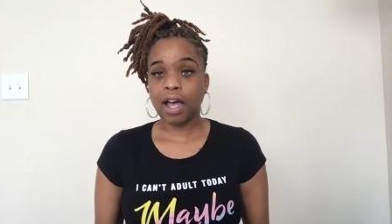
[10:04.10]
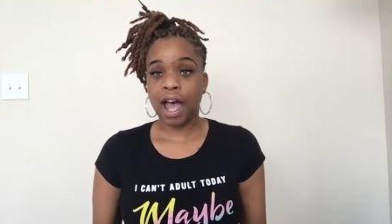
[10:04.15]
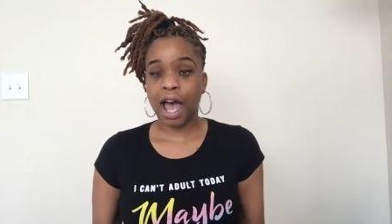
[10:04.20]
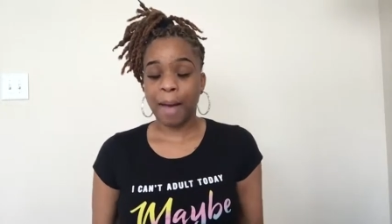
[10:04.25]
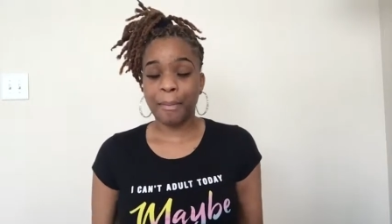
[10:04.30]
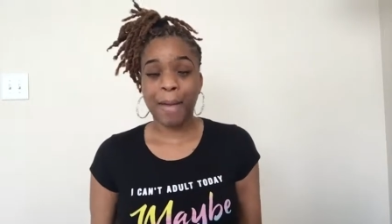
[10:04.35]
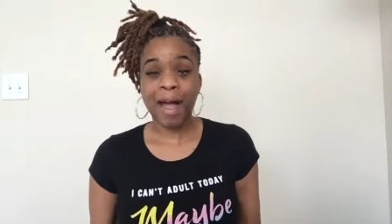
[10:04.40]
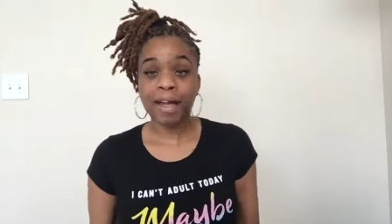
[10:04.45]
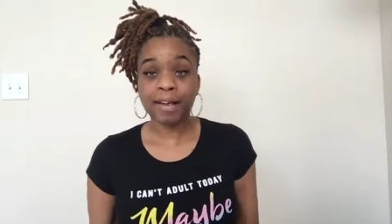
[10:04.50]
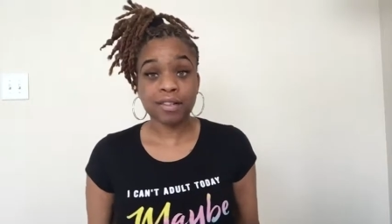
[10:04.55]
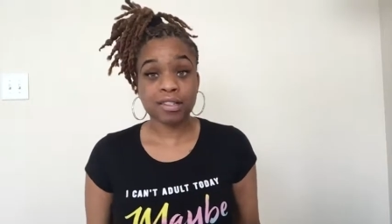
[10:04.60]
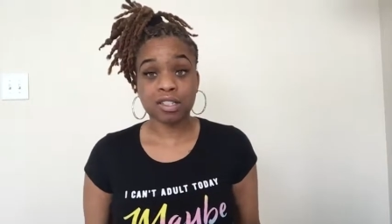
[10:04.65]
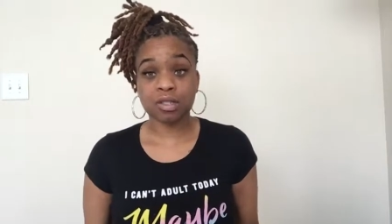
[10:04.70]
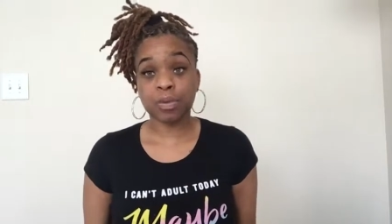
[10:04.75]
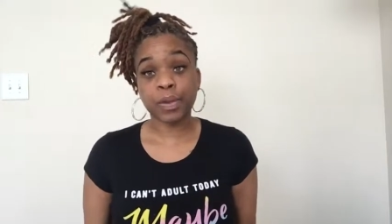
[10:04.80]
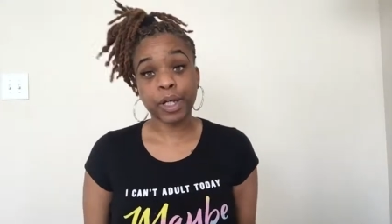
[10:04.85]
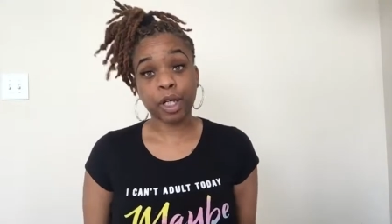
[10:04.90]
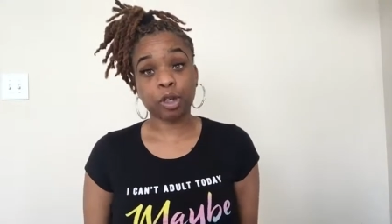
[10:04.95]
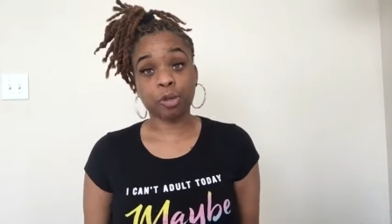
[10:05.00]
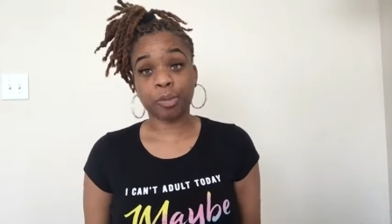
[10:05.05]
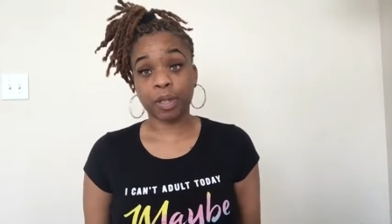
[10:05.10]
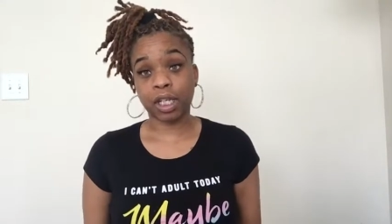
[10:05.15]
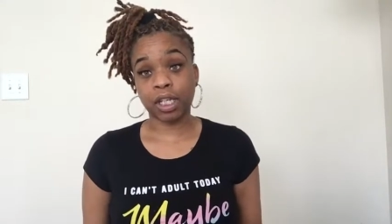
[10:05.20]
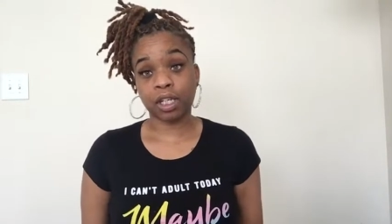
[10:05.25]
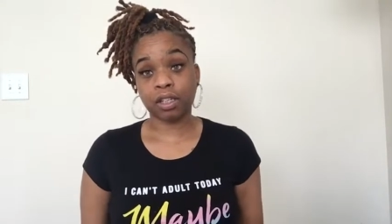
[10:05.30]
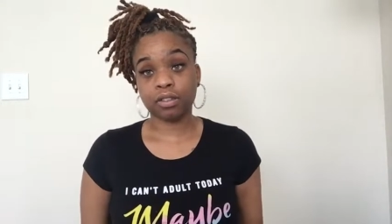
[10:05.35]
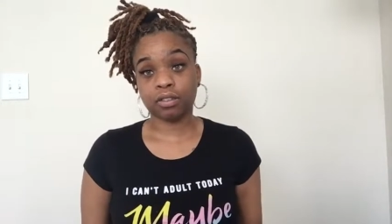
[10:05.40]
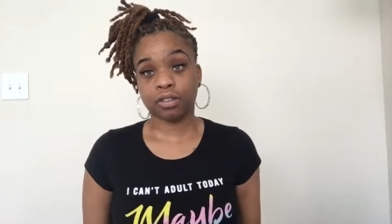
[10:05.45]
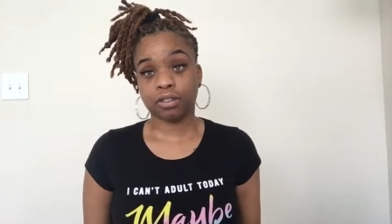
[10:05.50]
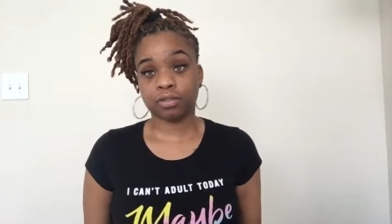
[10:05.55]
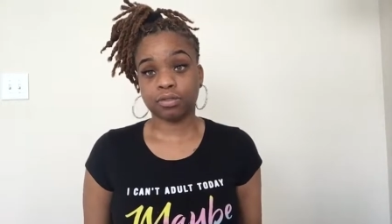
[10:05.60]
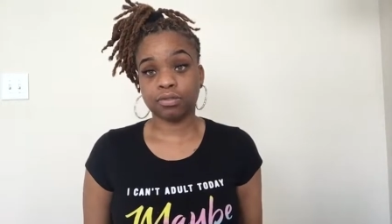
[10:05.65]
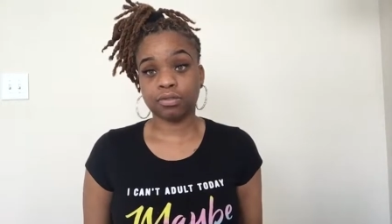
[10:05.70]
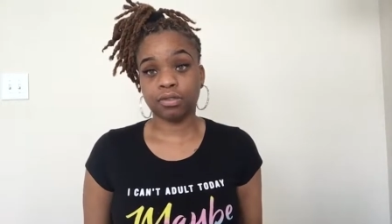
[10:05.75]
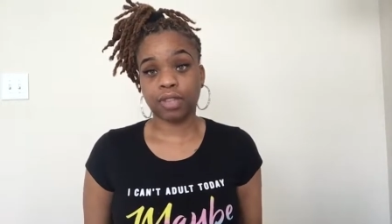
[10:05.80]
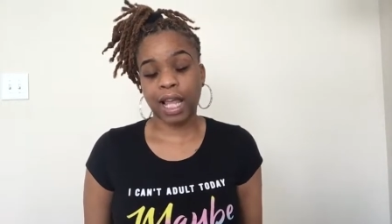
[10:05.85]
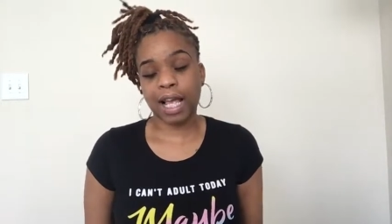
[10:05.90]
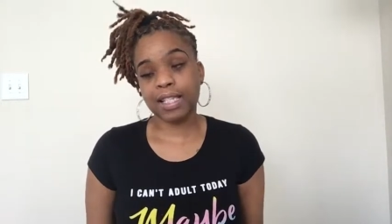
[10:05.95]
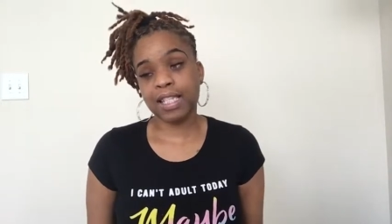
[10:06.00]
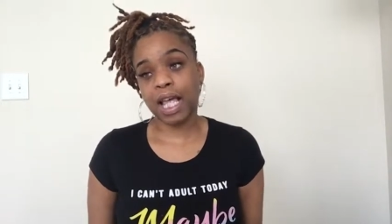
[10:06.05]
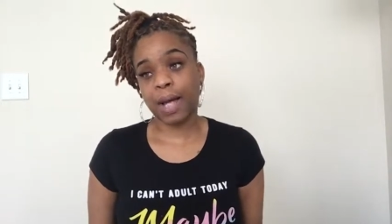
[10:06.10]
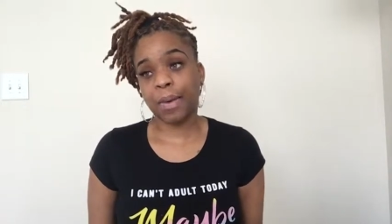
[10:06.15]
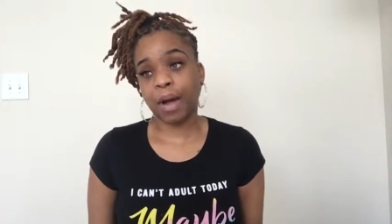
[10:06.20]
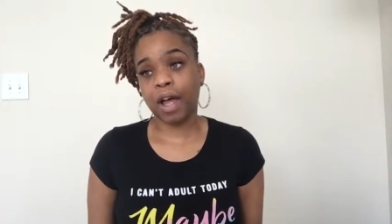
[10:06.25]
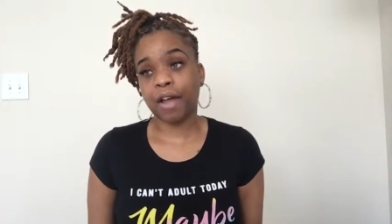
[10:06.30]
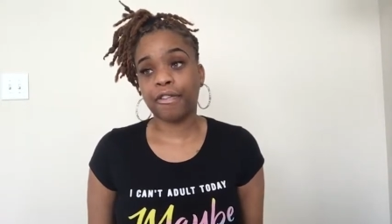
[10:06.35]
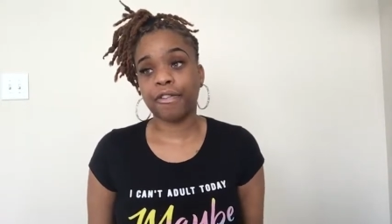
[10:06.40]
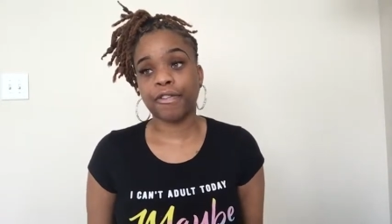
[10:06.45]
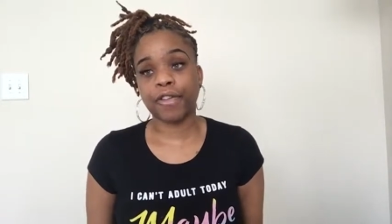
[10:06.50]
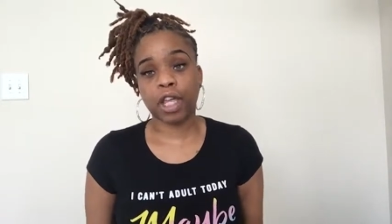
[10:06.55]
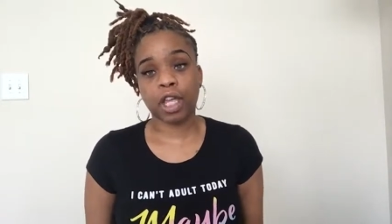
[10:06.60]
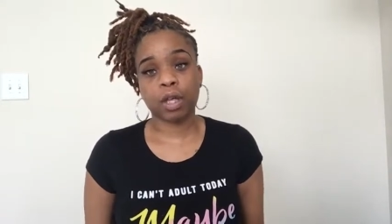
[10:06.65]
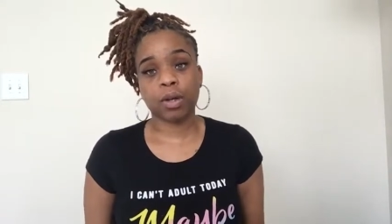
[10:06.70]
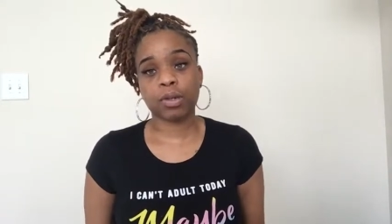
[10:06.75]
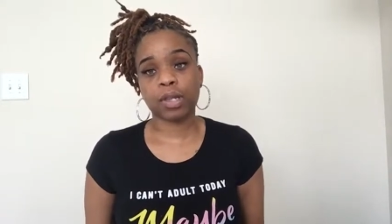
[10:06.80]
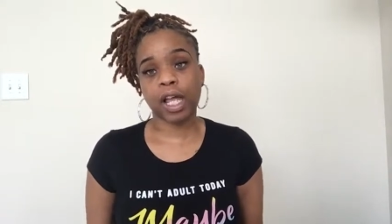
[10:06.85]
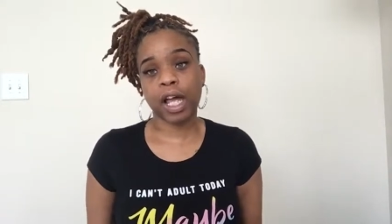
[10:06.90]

I might as well be. That's how I feel.